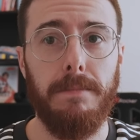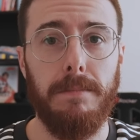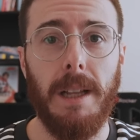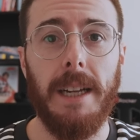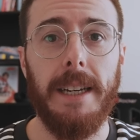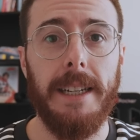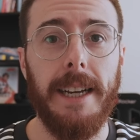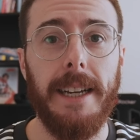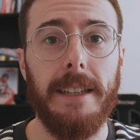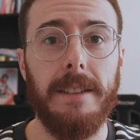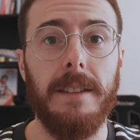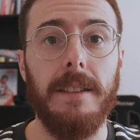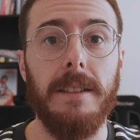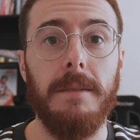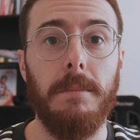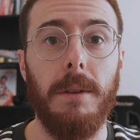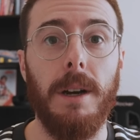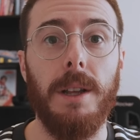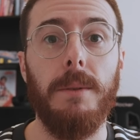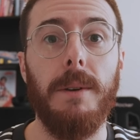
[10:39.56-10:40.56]
bloody
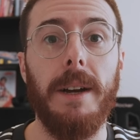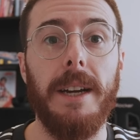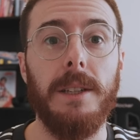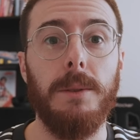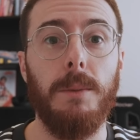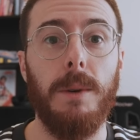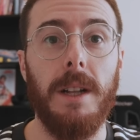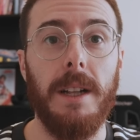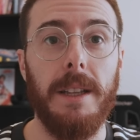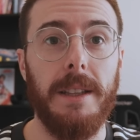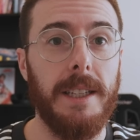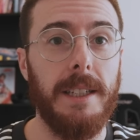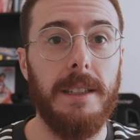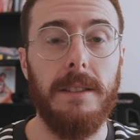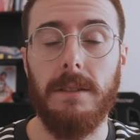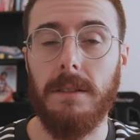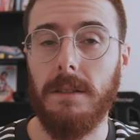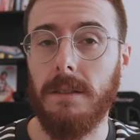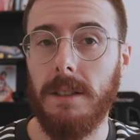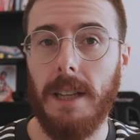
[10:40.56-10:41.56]
excellent, by the way, as well. I think
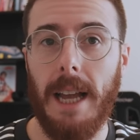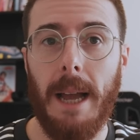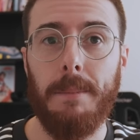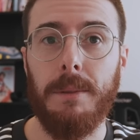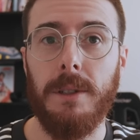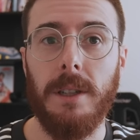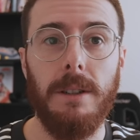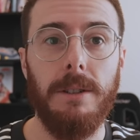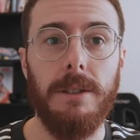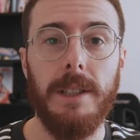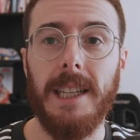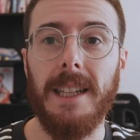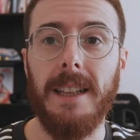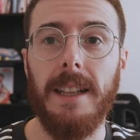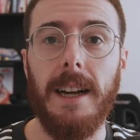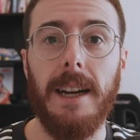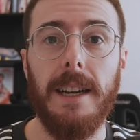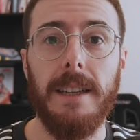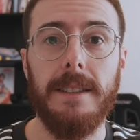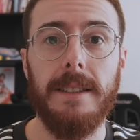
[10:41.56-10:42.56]
he's absolutely
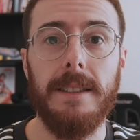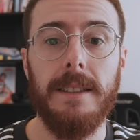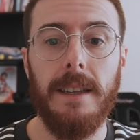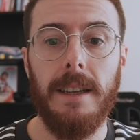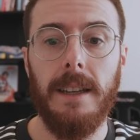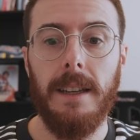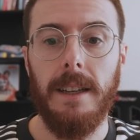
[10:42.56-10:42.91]
class,